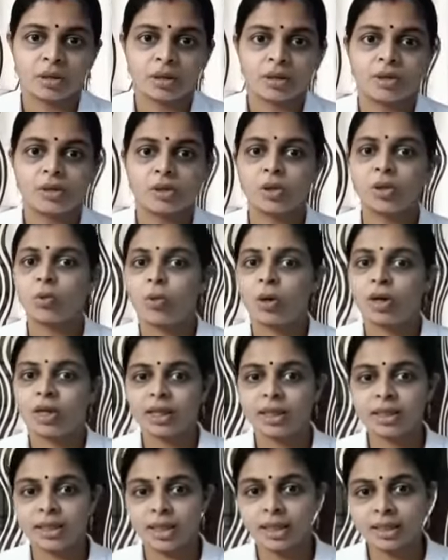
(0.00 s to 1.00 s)
So
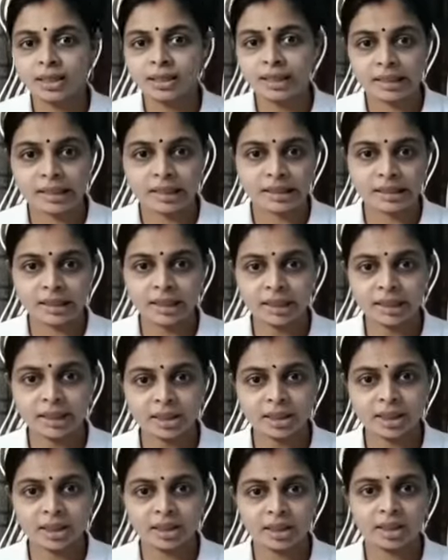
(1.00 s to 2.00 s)
water get heated
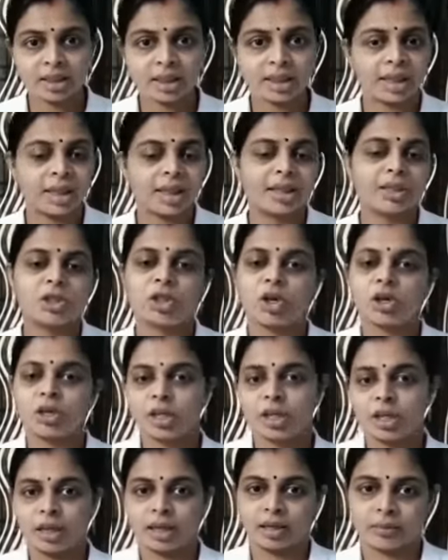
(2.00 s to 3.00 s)
in shorter
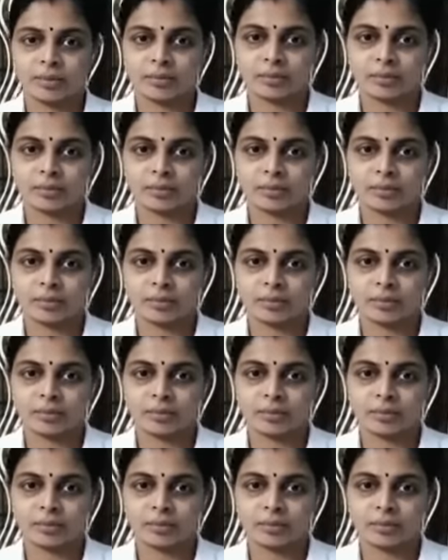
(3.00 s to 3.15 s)
time.